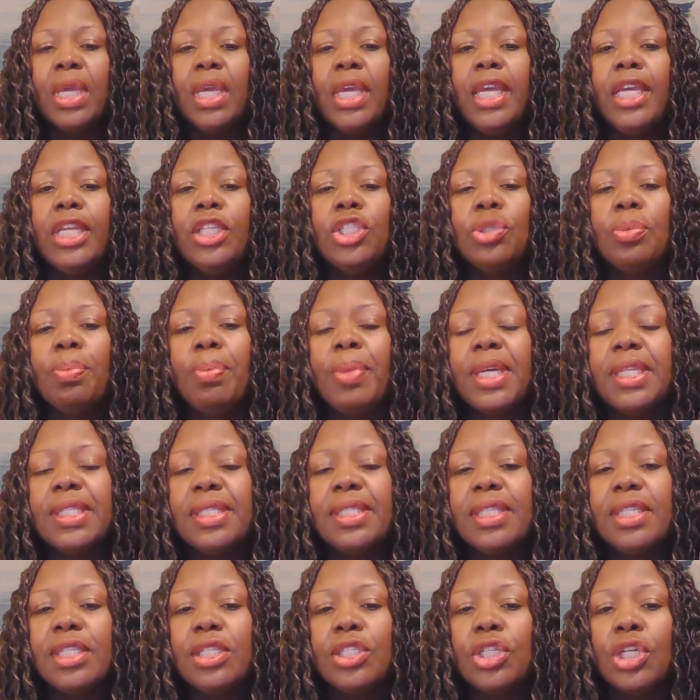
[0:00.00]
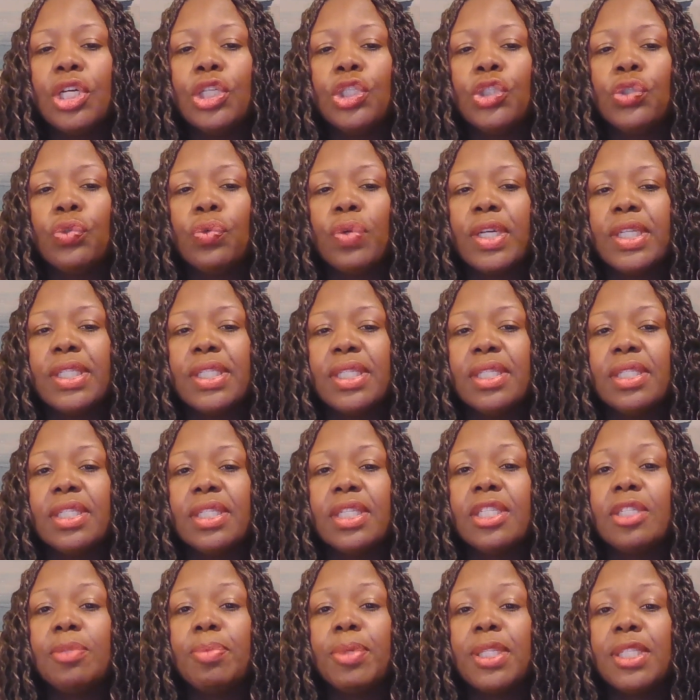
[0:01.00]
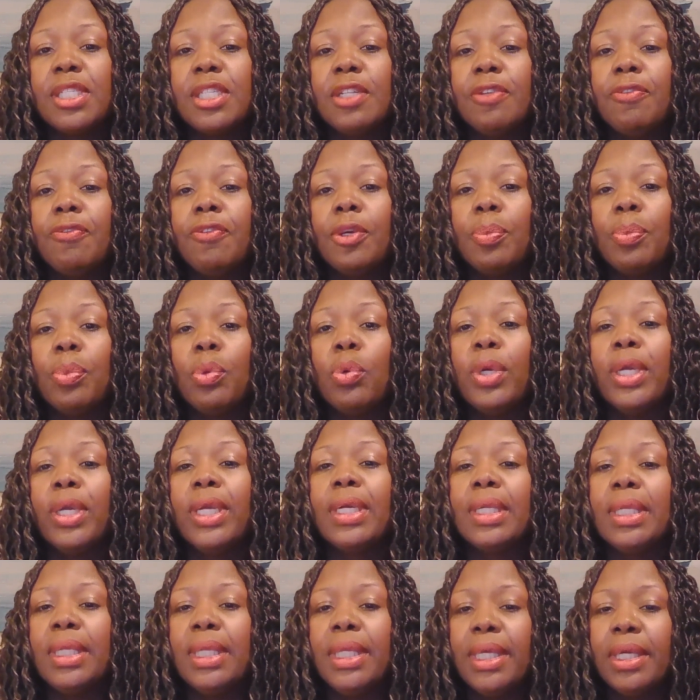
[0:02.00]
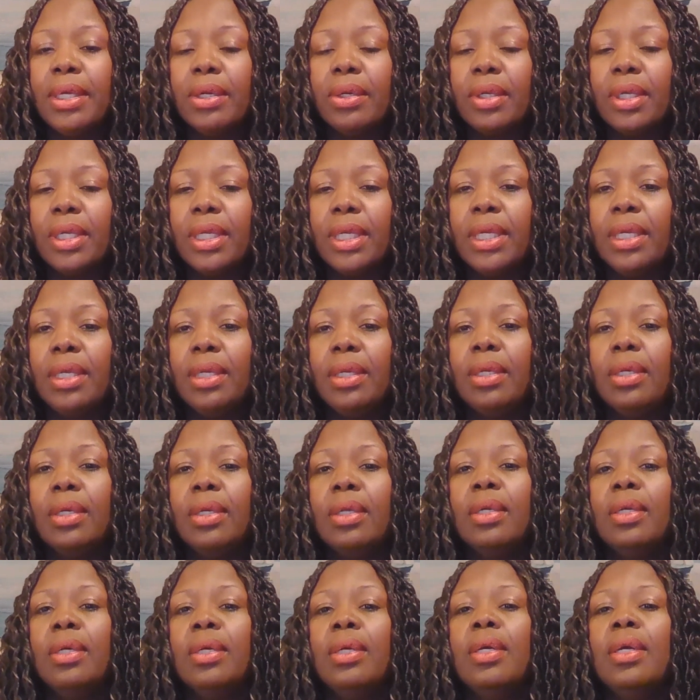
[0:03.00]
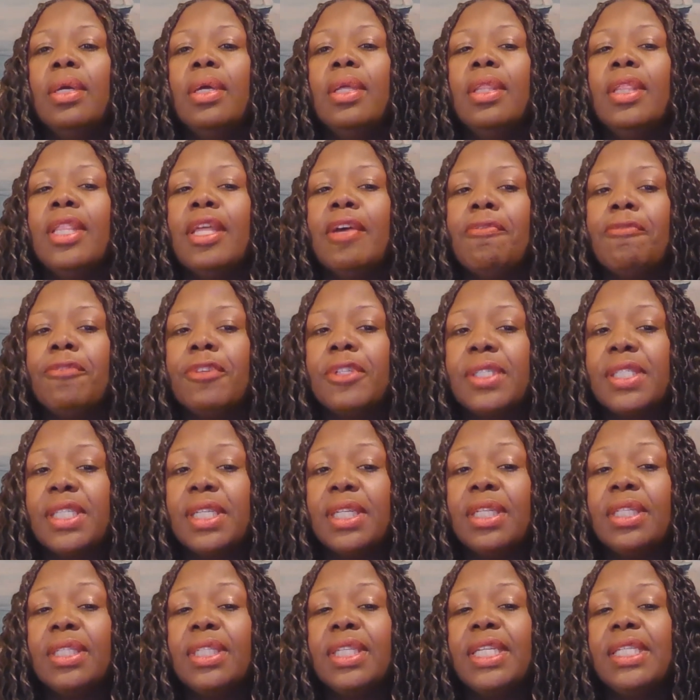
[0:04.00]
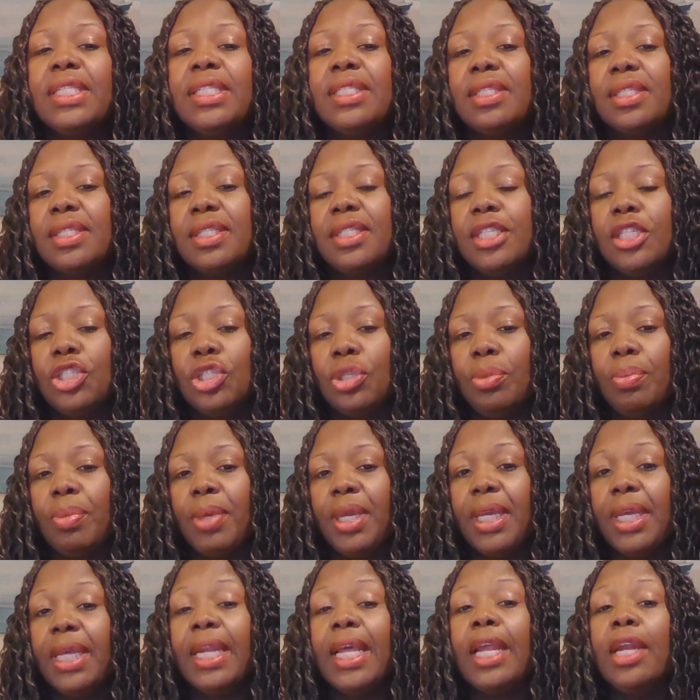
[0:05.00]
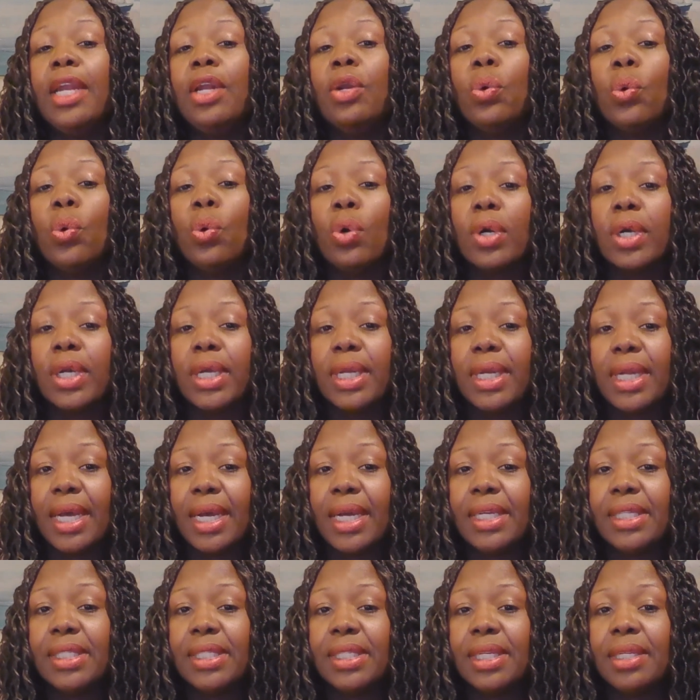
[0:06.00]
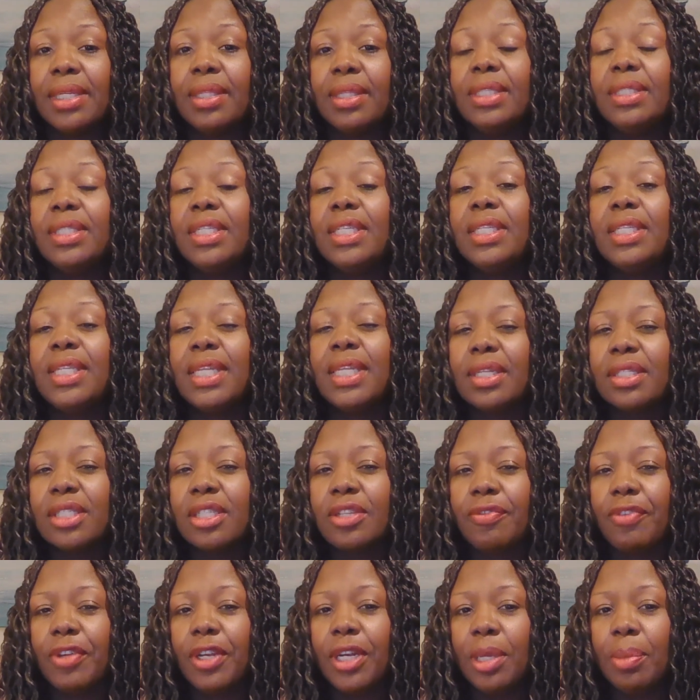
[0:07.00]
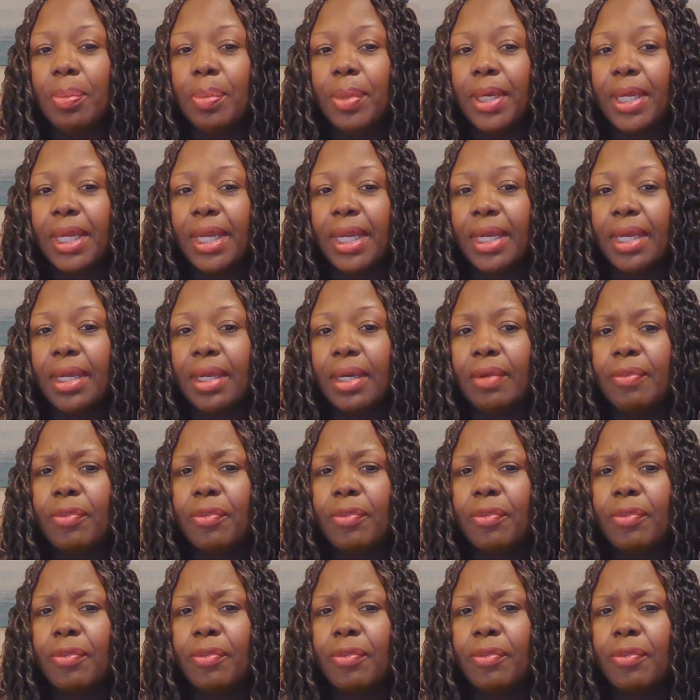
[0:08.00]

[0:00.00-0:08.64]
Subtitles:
Each message addresses a specific point clearly that facilitates decision making and organizing the details of any plan.